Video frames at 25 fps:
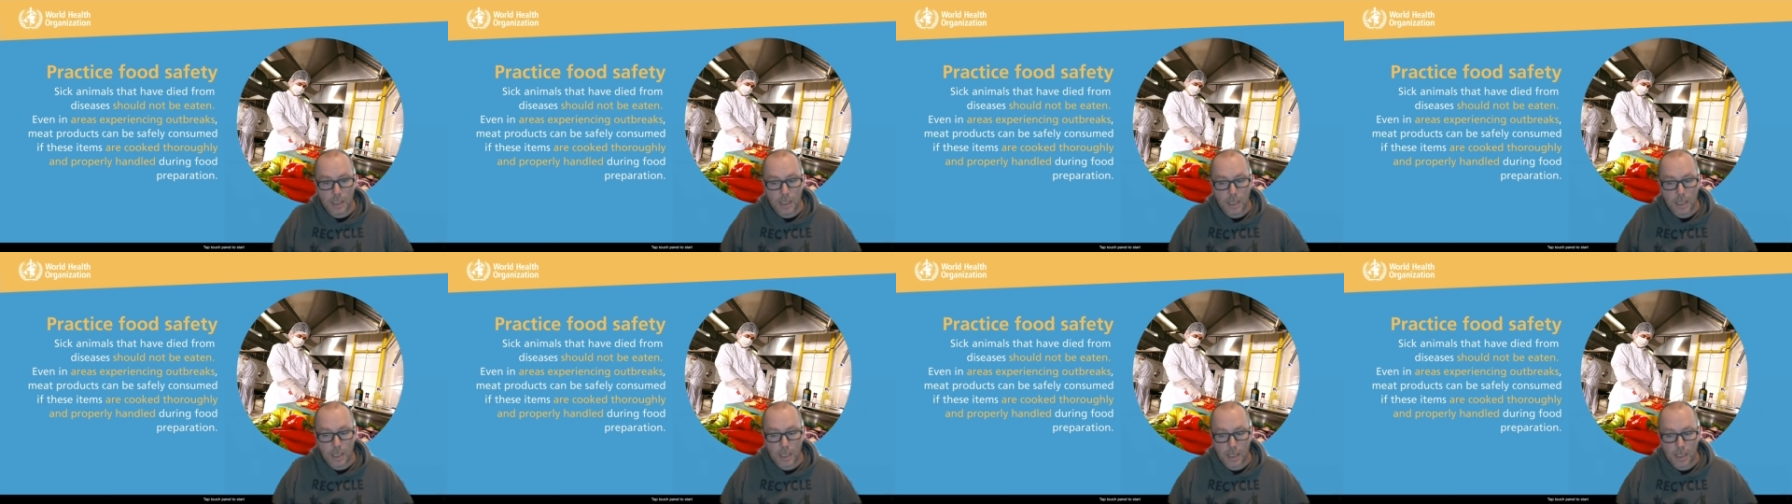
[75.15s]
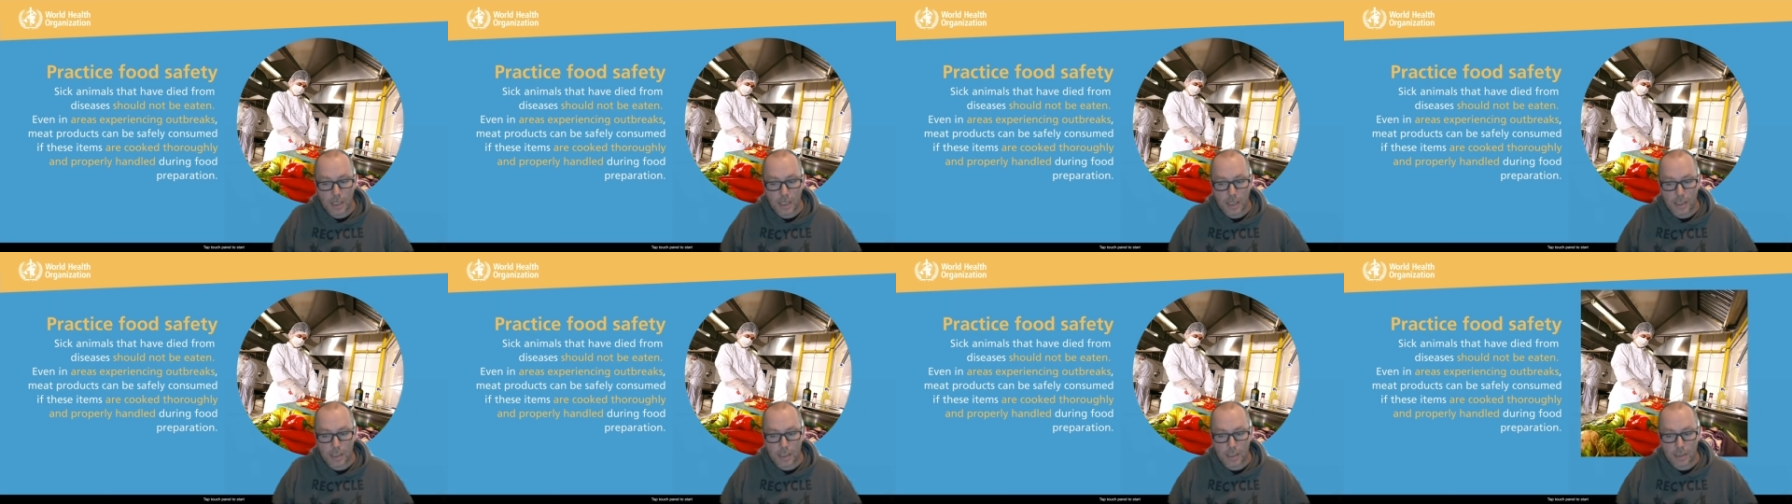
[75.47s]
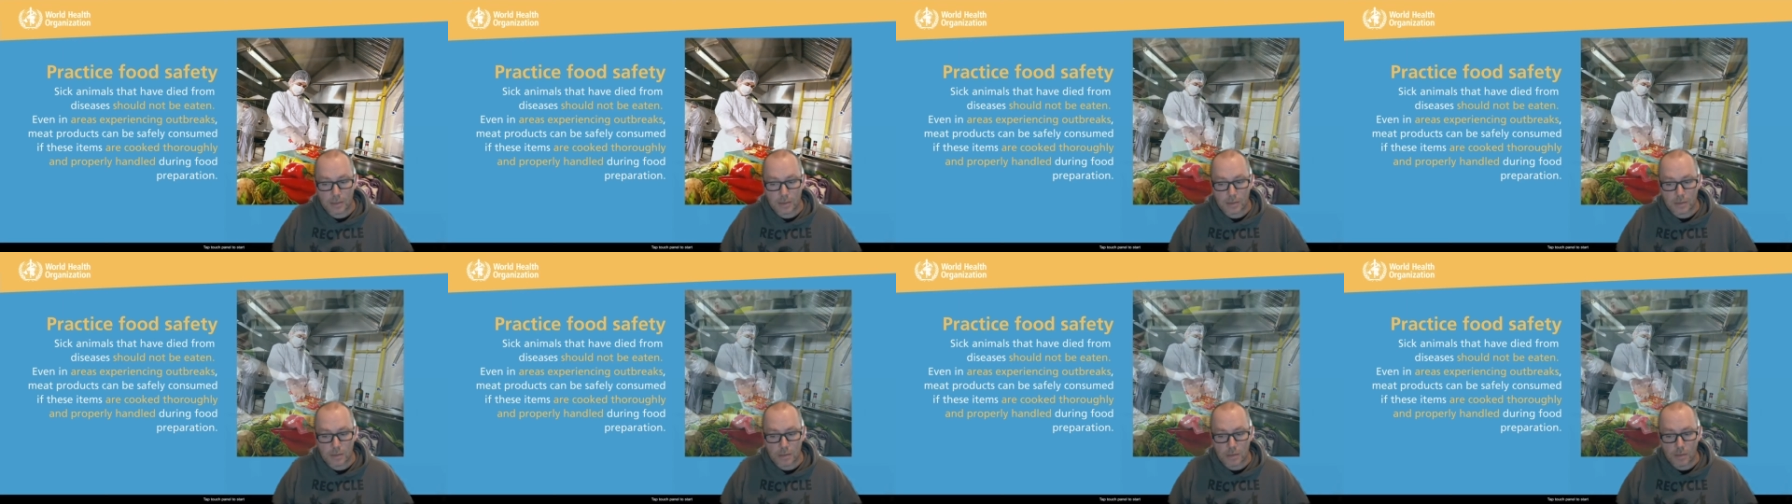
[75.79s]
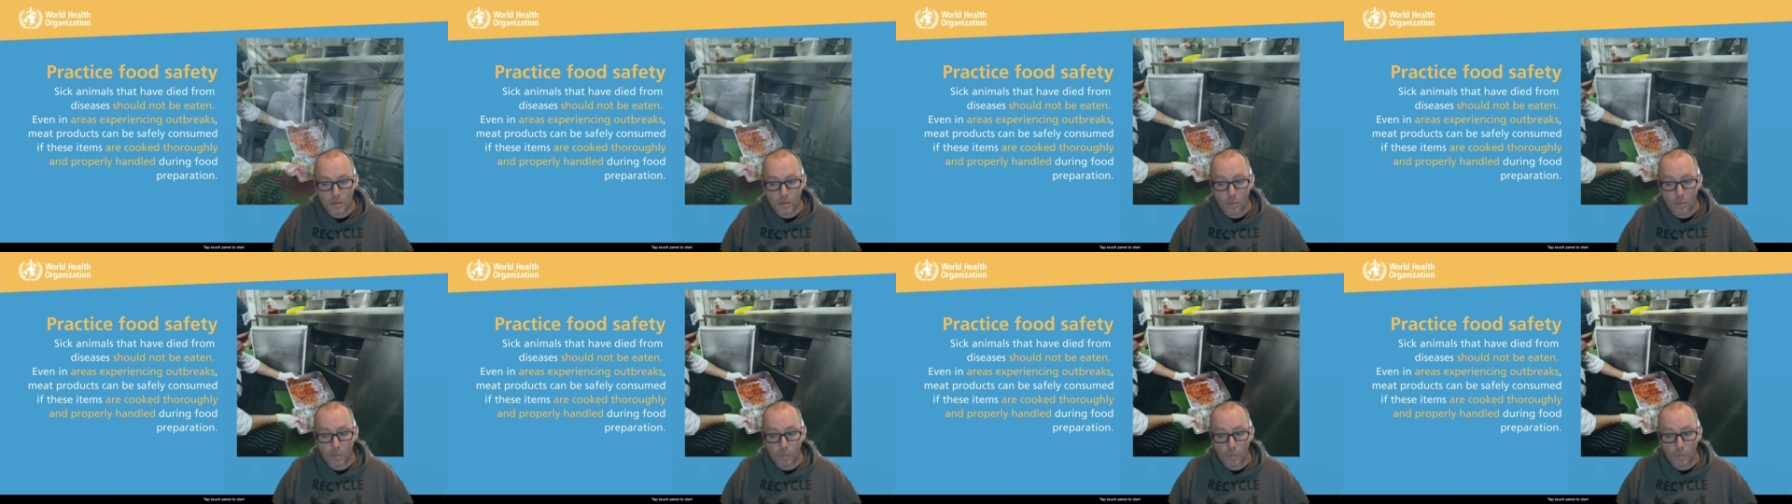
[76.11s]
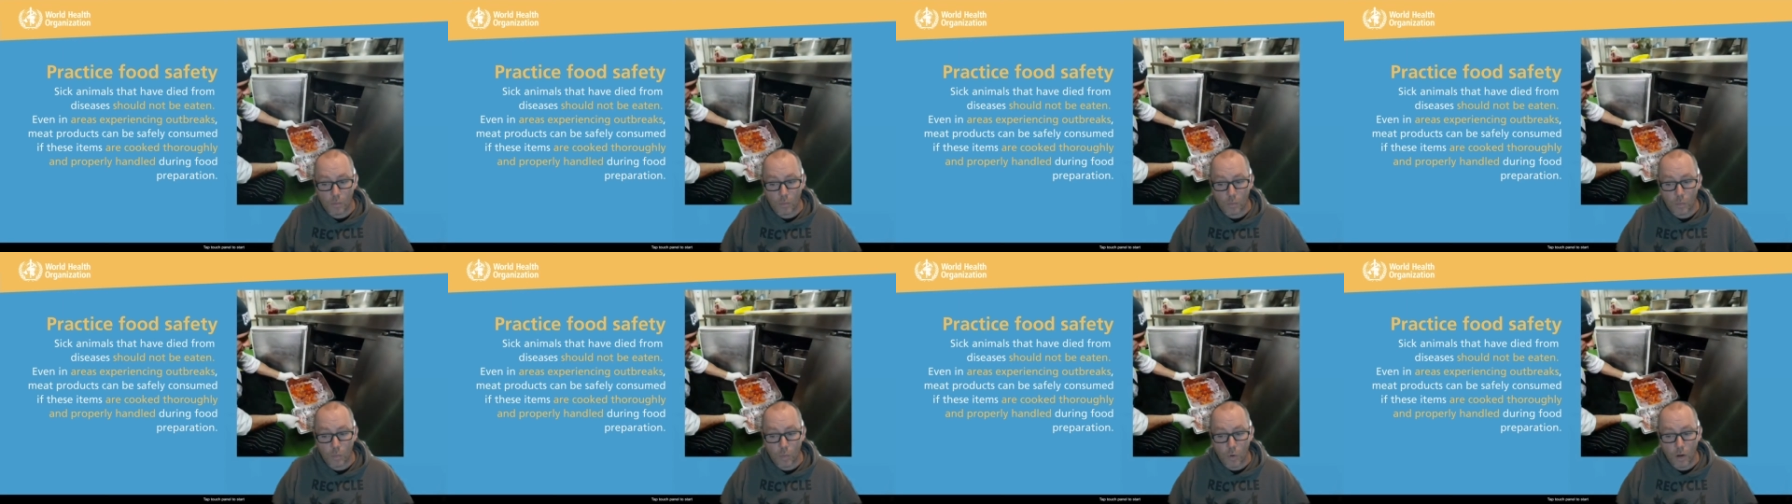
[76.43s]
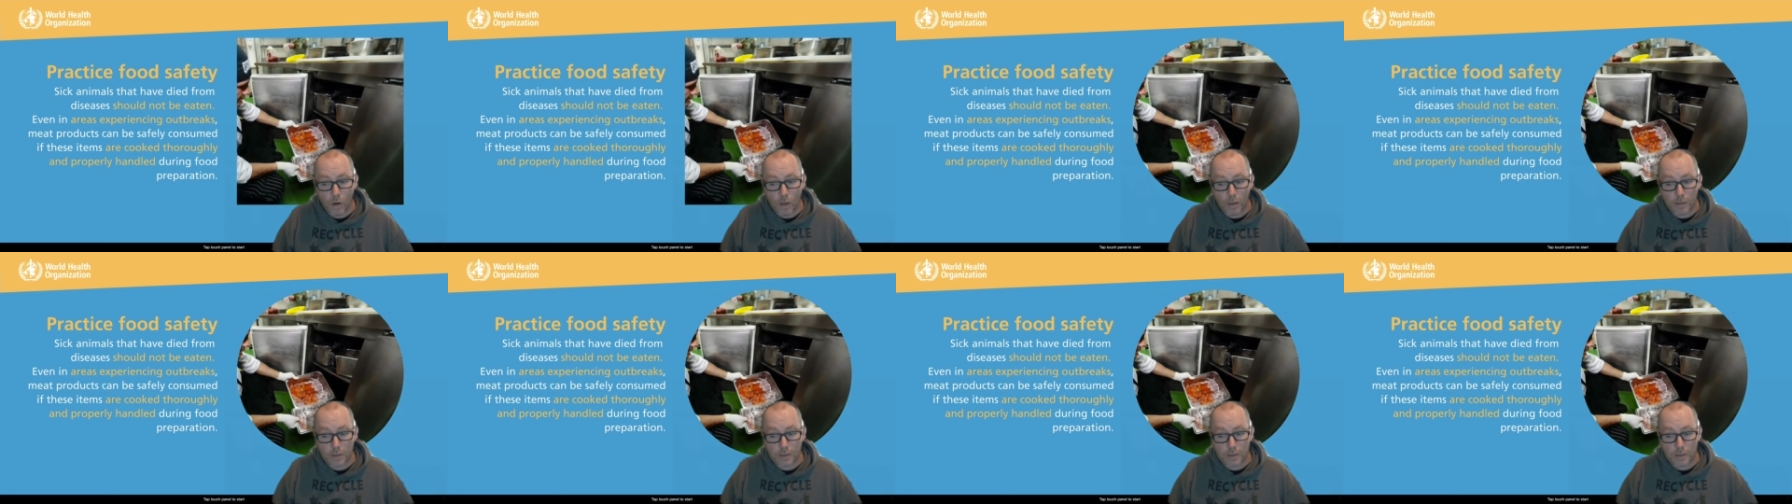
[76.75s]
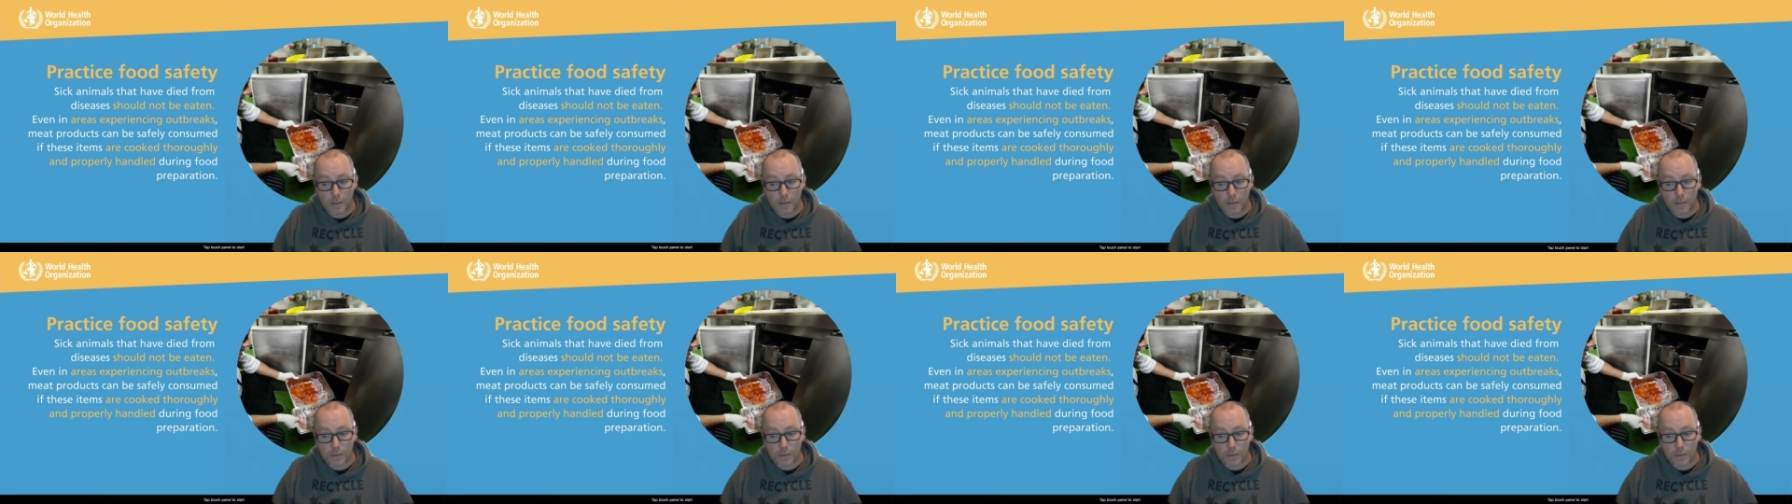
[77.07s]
and what